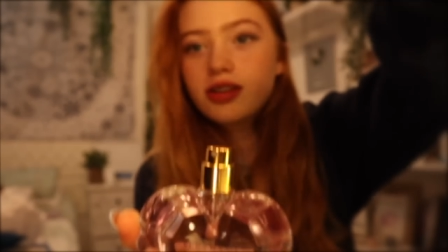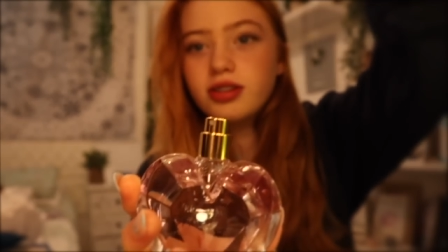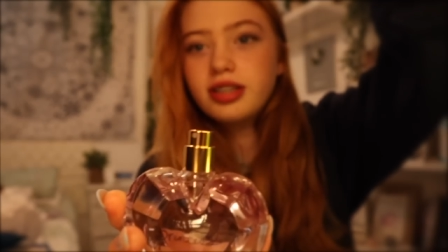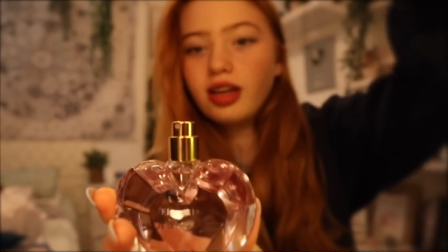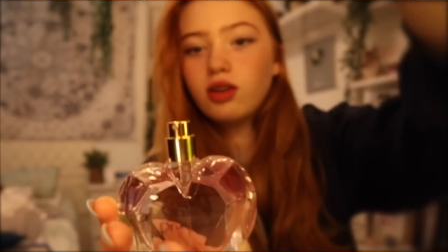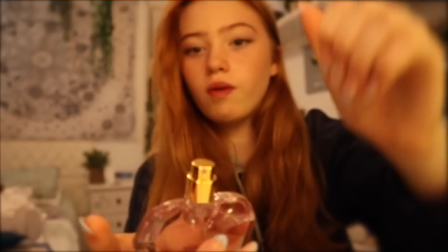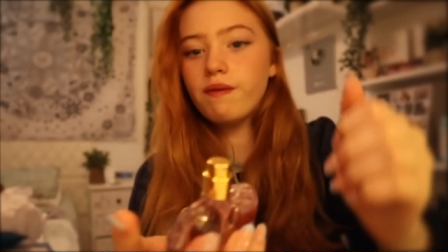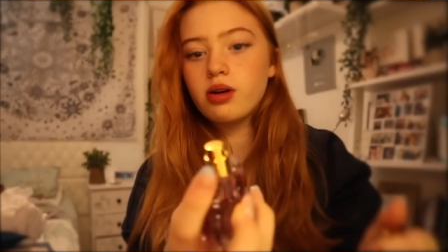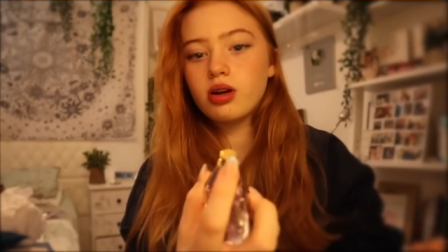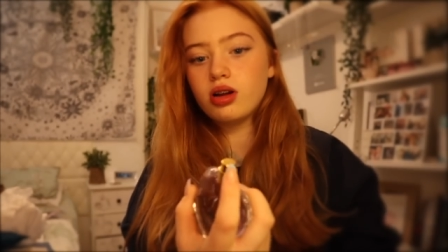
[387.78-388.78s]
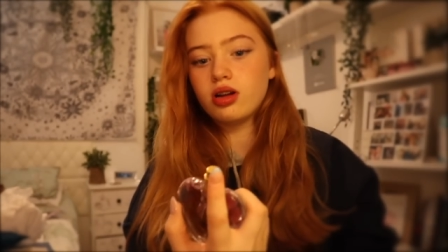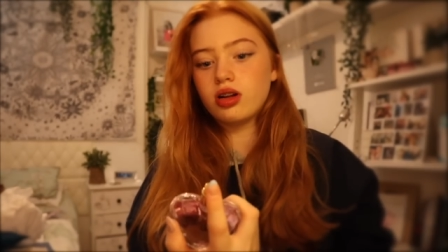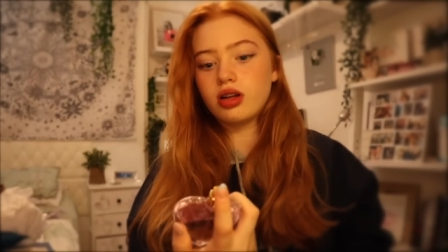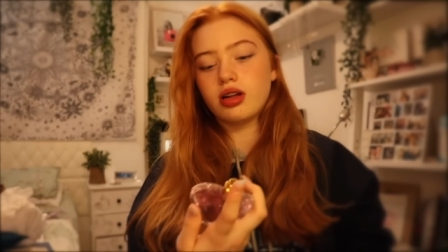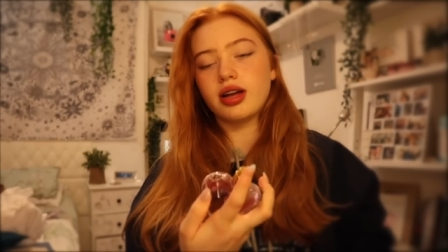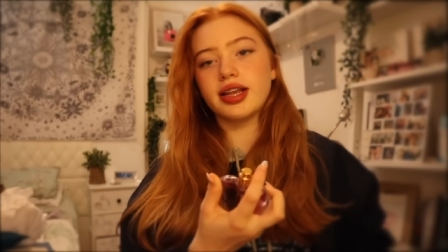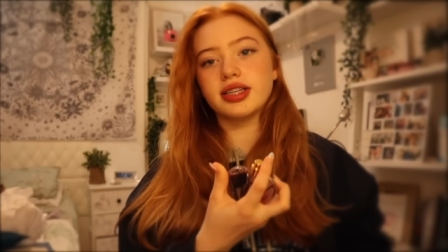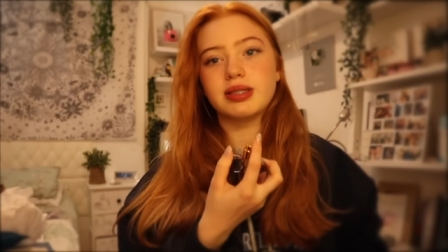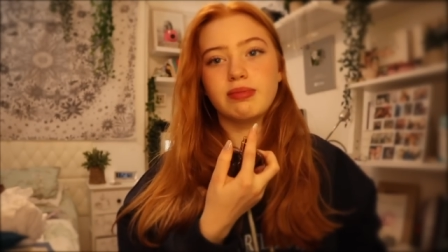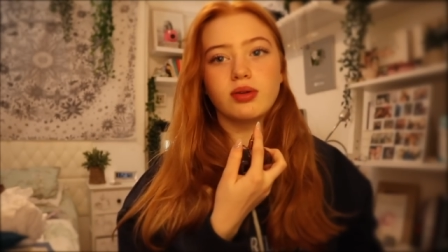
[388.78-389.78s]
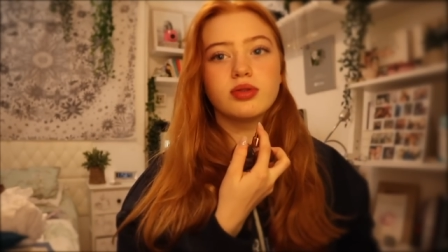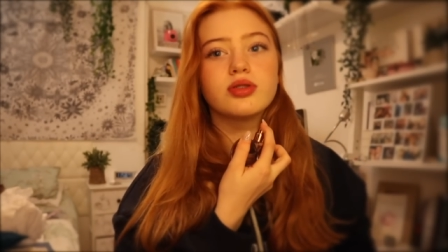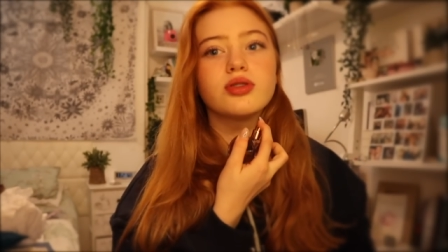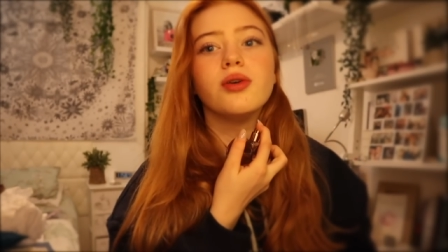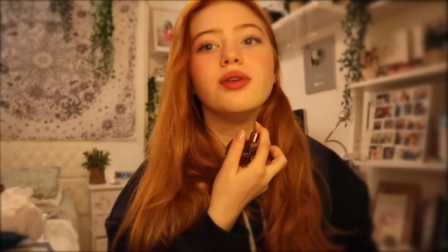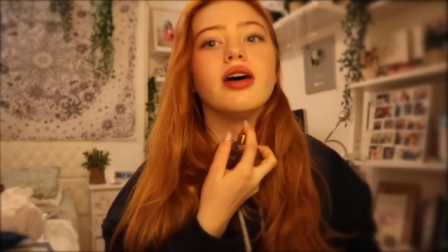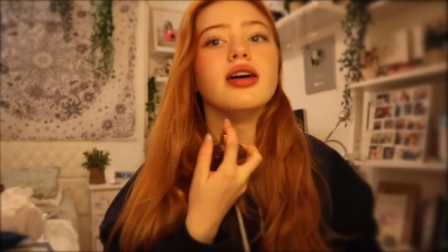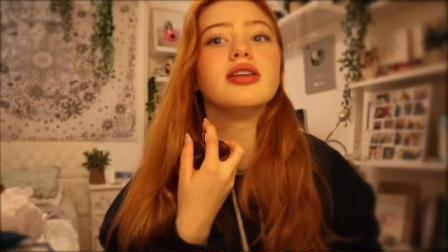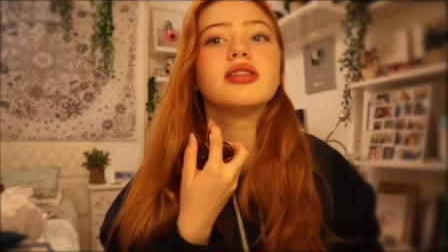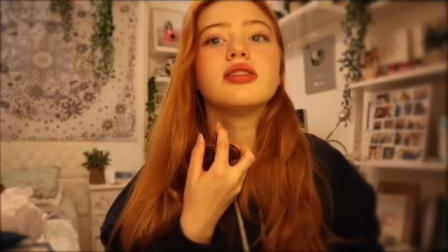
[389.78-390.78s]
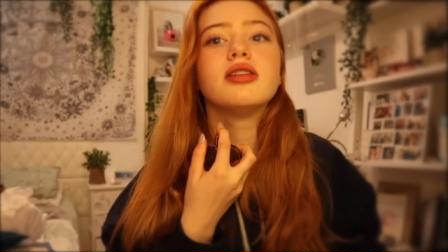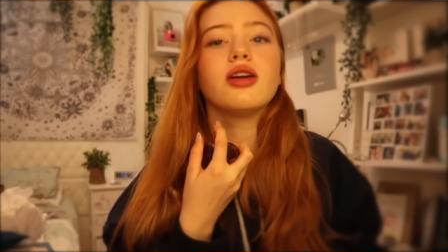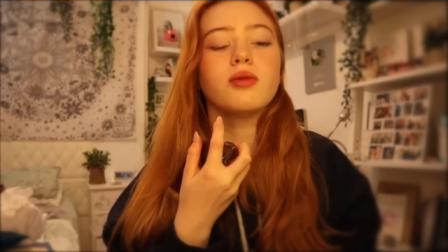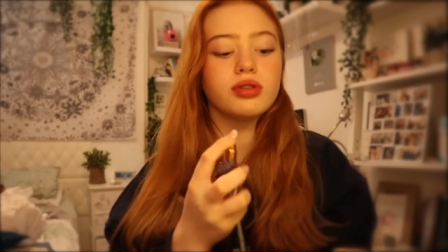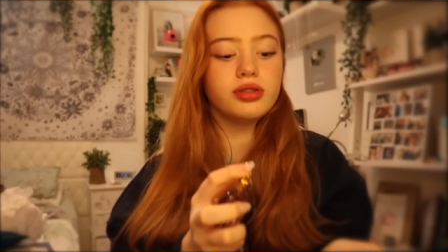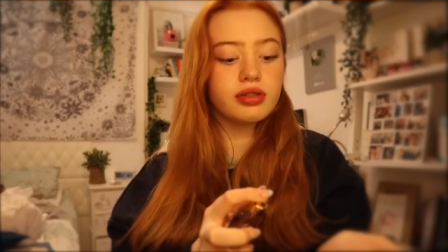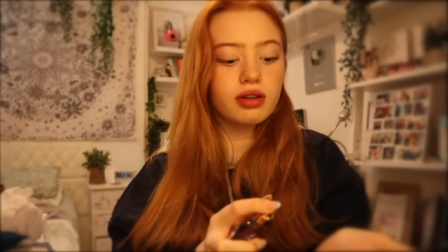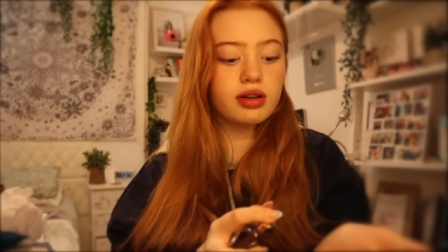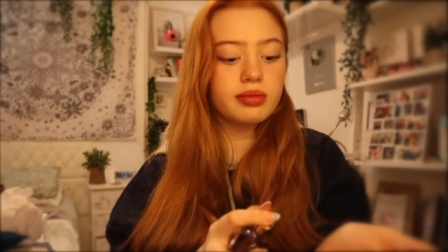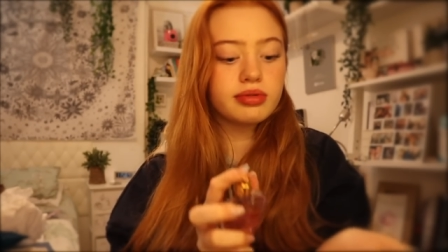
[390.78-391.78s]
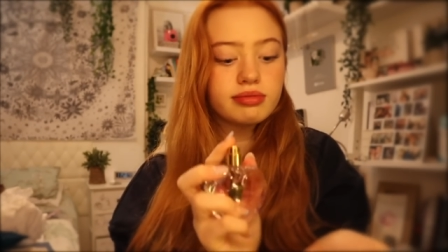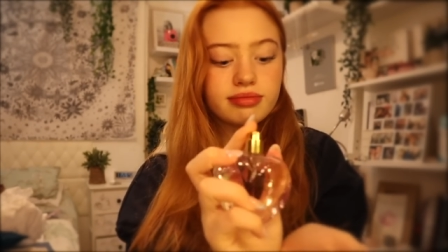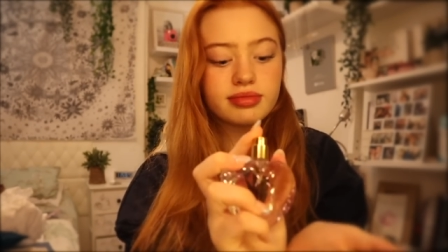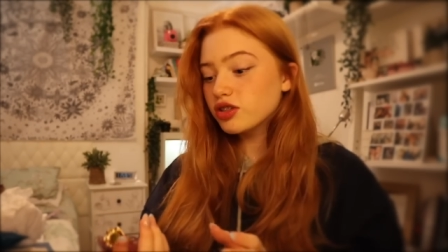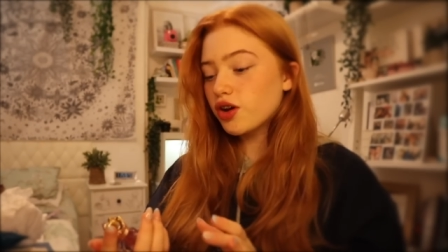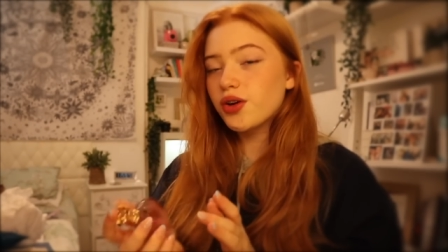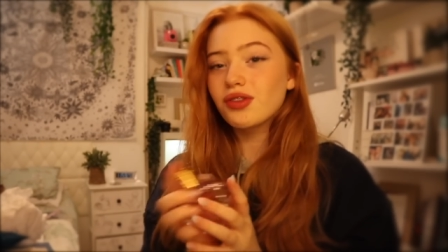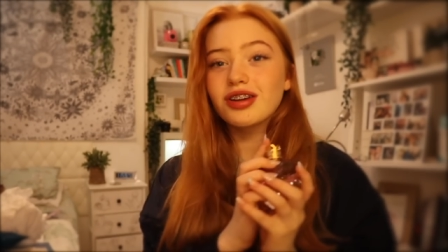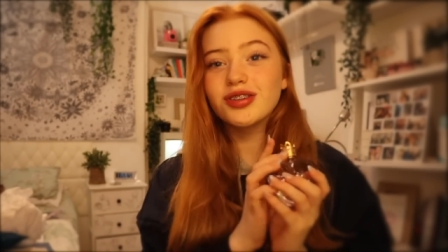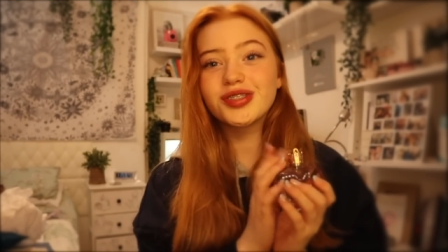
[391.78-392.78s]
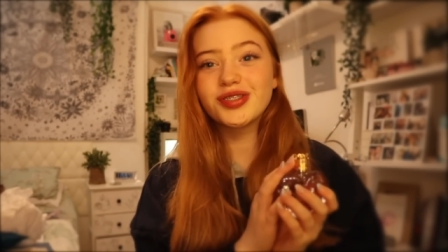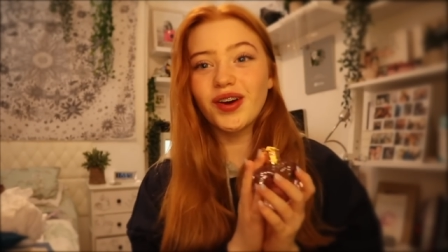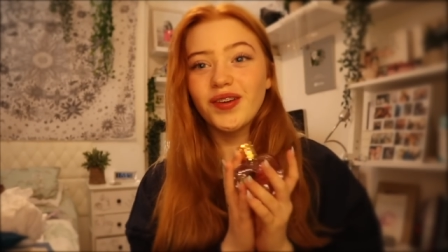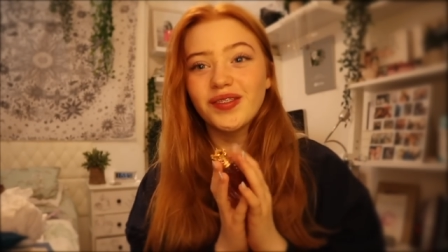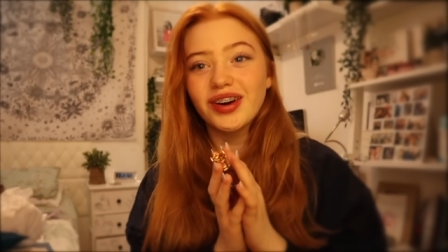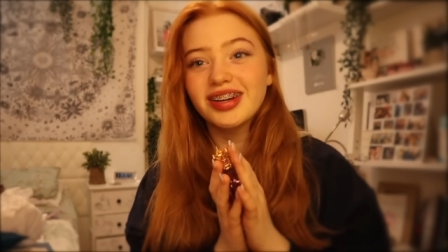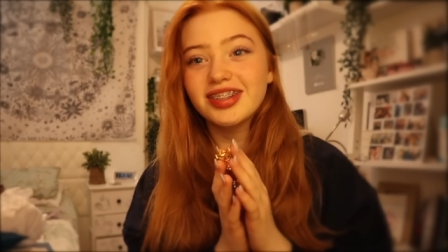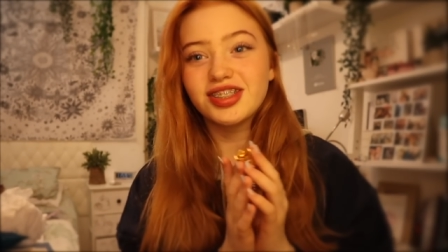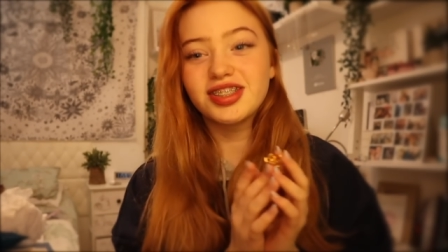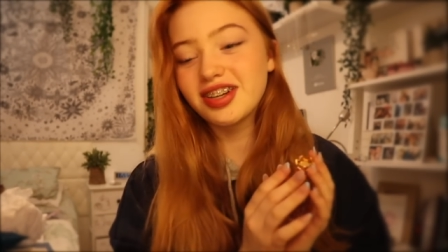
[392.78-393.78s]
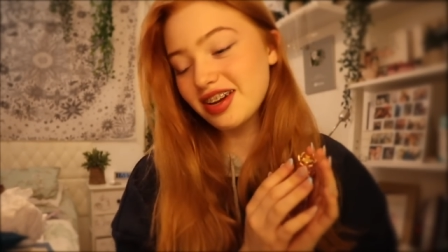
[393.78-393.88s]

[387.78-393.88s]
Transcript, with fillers: Take it off. And it smells so nice. I don't want to use it up. So thank you so much.